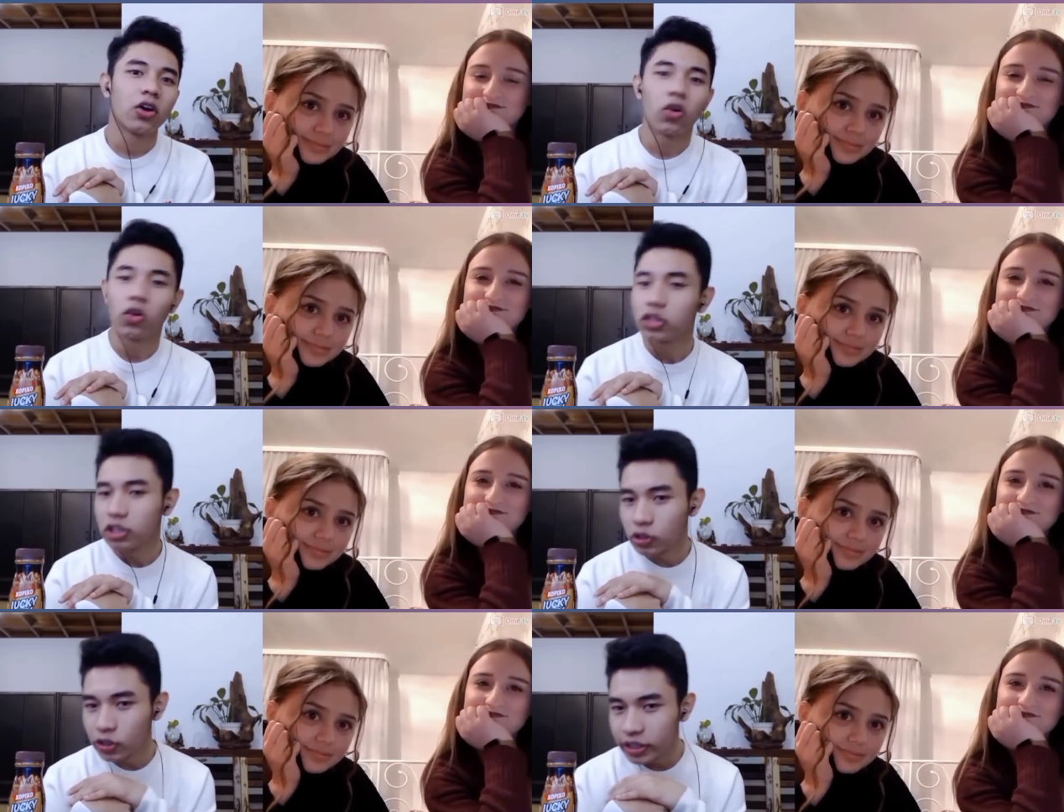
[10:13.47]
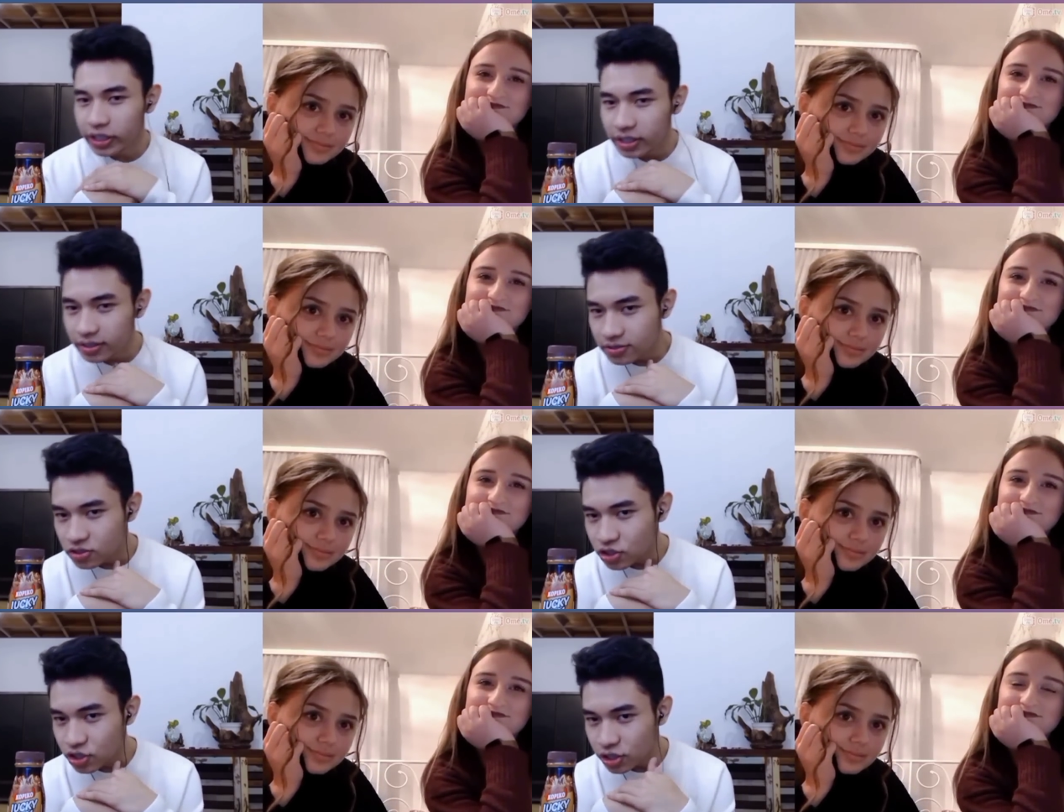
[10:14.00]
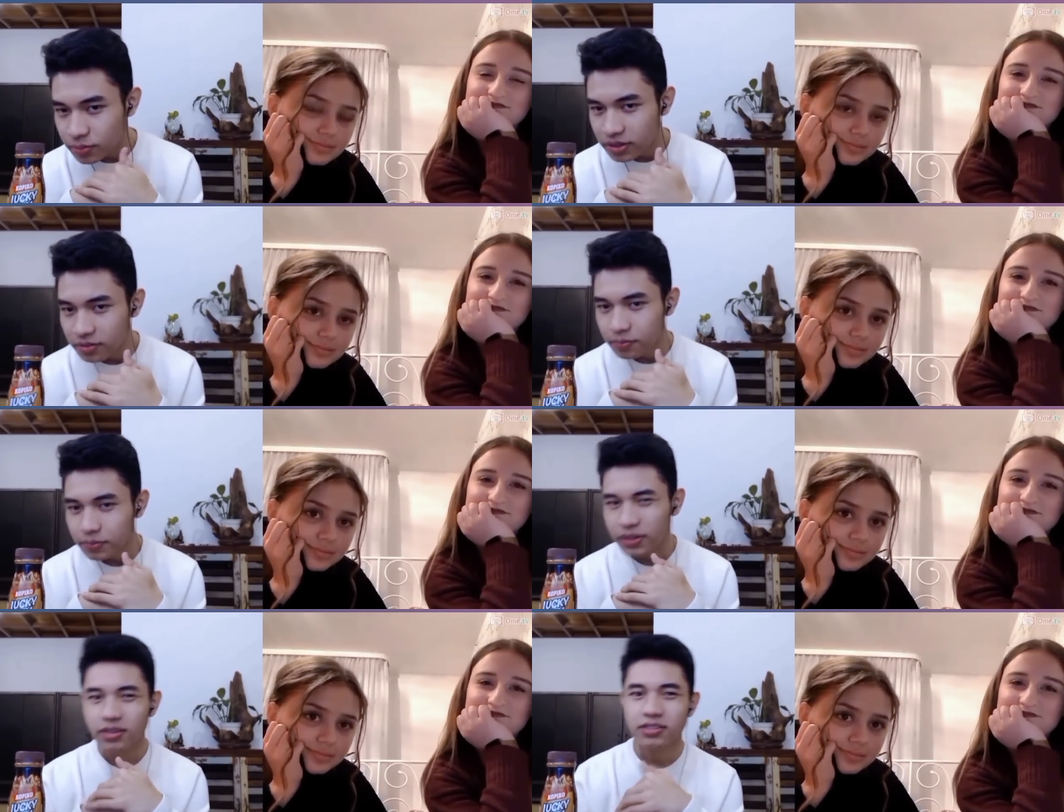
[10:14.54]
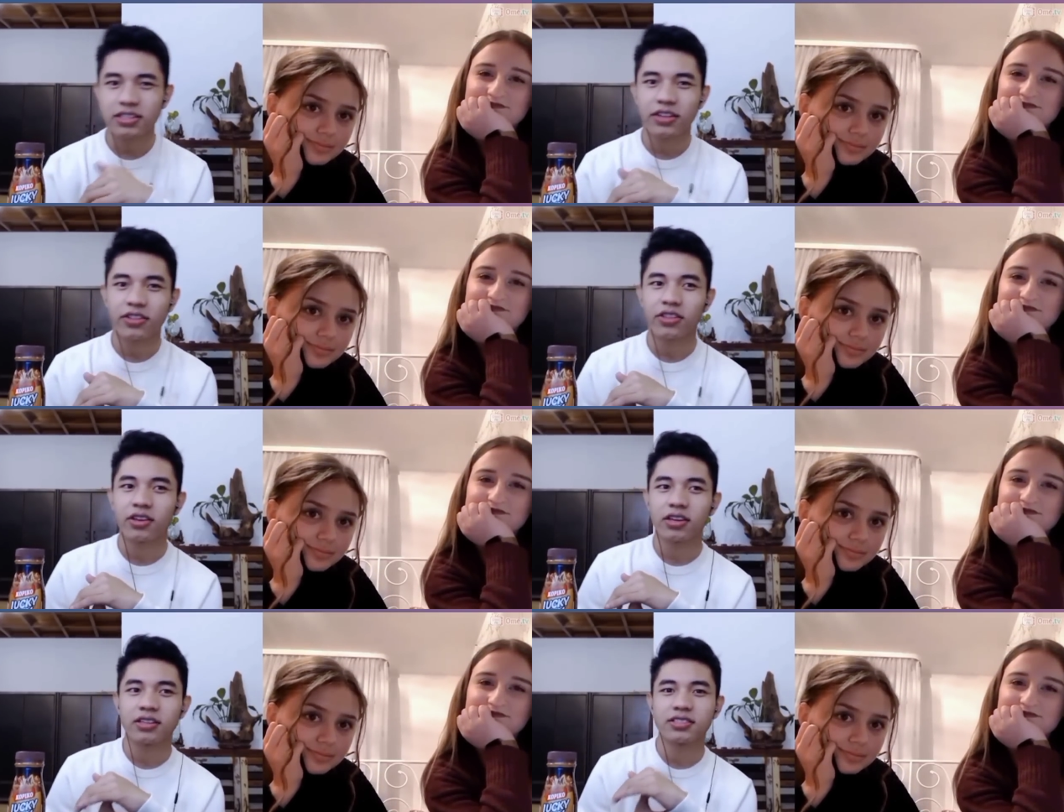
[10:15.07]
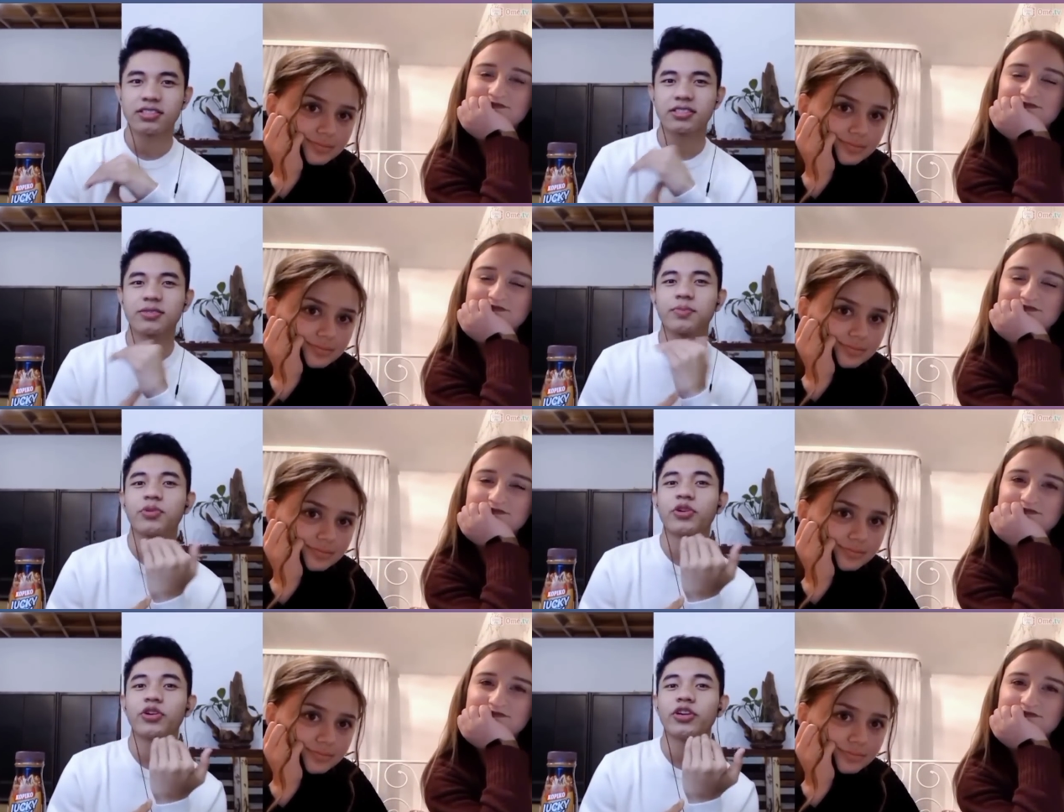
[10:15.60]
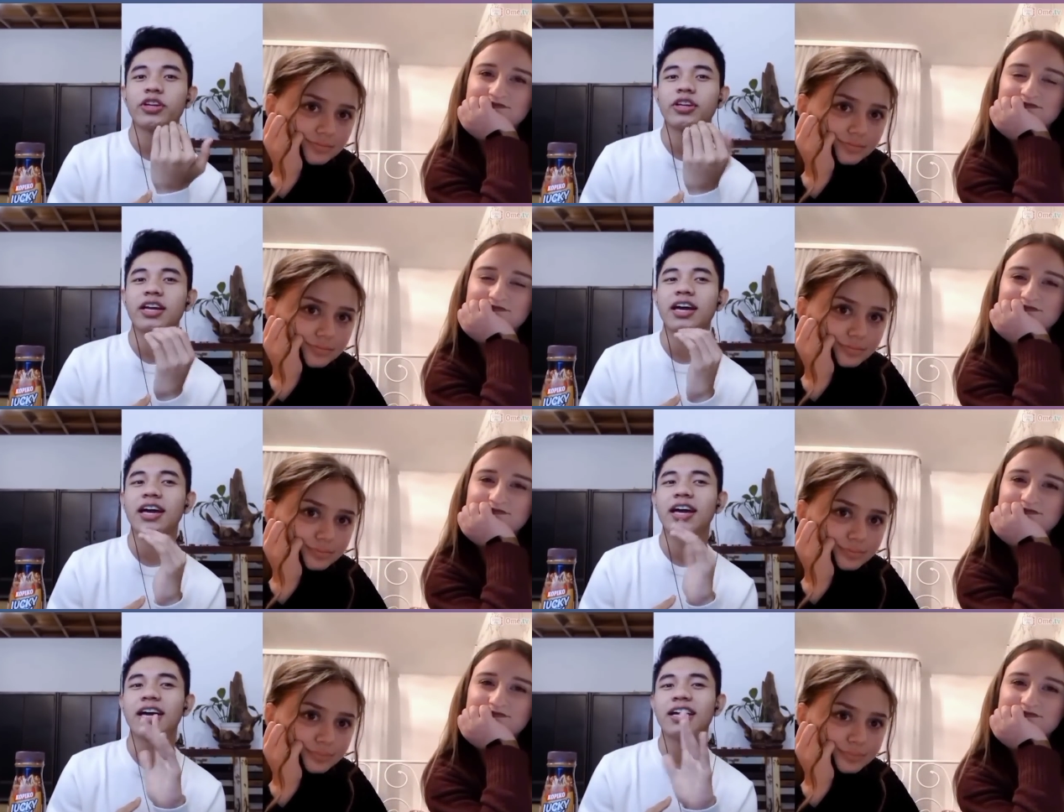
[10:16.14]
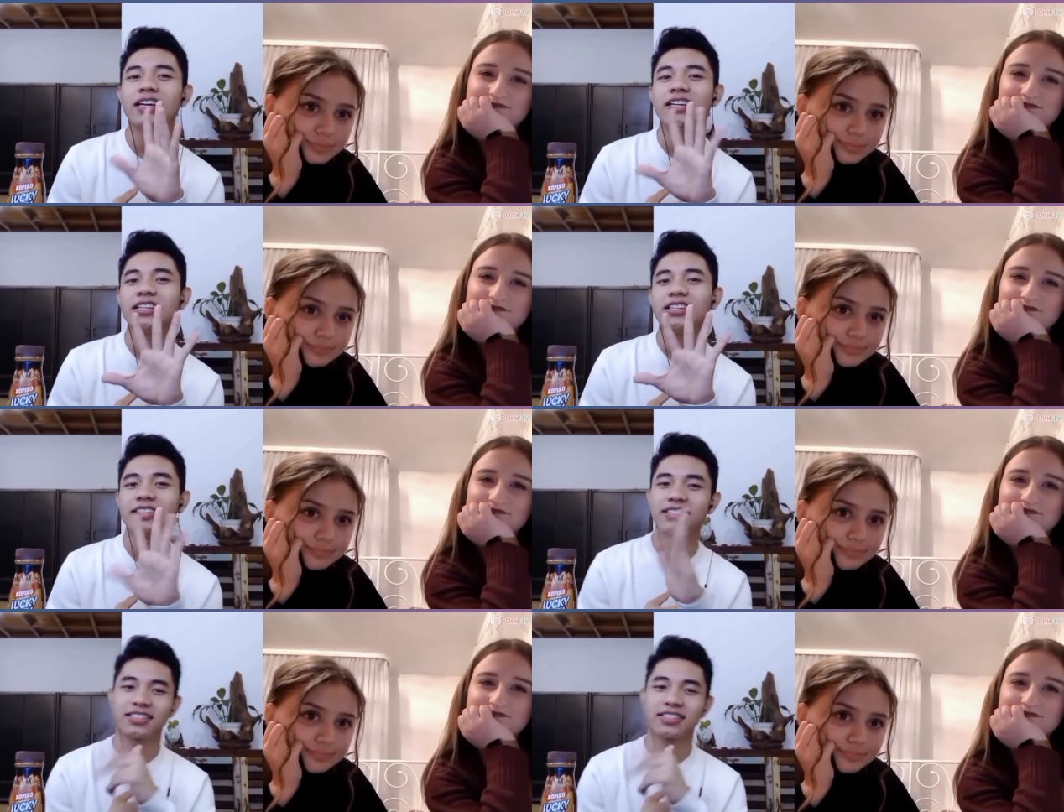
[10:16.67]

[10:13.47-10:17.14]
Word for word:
Speaker 1: on learning German because I think it's pretty nice.